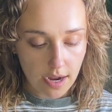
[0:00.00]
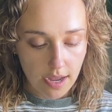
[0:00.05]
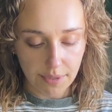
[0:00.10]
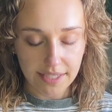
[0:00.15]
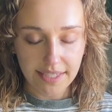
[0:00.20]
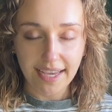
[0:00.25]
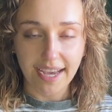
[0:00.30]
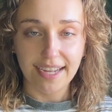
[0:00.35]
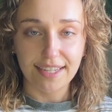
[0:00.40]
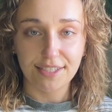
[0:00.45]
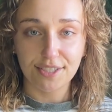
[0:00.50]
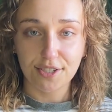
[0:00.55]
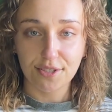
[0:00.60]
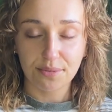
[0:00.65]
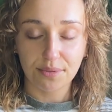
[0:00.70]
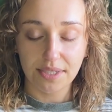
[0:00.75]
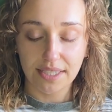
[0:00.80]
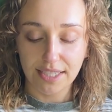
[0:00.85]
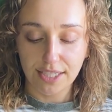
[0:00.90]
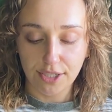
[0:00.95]
But yeah, it's just
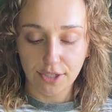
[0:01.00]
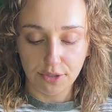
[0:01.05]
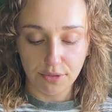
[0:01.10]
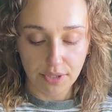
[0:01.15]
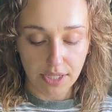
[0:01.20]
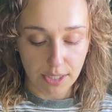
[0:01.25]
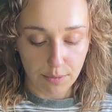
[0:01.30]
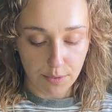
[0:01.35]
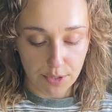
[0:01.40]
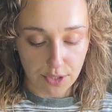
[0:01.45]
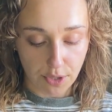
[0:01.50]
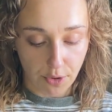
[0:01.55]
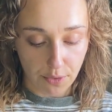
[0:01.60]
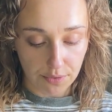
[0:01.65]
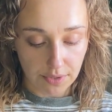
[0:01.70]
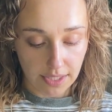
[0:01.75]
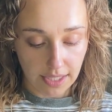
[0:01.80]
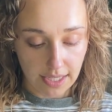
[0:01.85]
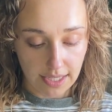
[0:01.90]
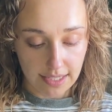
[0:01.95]
really cute. It was
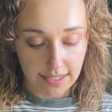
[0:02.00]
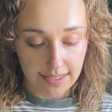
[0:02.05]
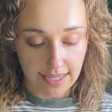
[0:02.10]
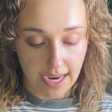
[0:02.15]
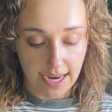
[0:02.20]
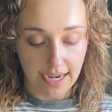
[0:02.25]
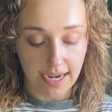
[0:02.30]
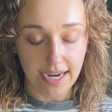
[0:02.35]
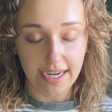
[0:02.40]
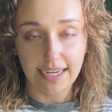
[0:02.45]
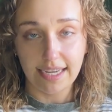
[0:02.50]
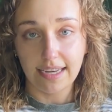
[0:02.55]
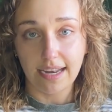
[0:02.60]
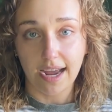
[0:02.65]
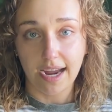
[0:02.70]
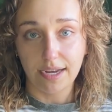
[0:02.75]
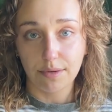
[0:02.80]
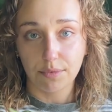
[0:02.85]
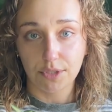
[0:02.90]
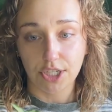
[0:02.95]
only
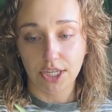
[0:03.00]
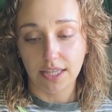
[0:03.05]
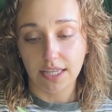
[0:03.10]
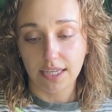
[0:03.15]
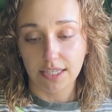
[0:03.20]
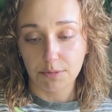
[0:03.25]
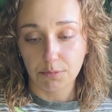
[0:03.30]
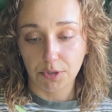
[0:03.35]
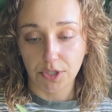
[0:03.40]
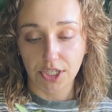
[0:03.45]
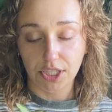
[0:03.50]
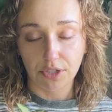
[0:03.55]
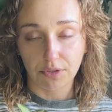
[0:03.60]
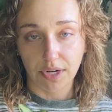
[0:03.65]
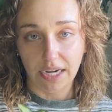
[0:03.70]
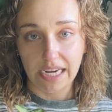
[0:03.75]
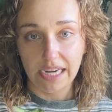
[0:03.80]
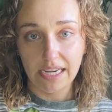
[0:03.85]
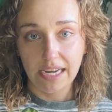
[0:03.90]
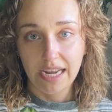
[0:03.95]
$10.99, which I think is pretty
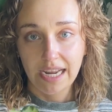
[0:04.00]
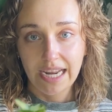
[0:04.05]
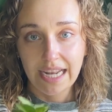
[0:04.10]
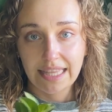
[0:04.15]
great.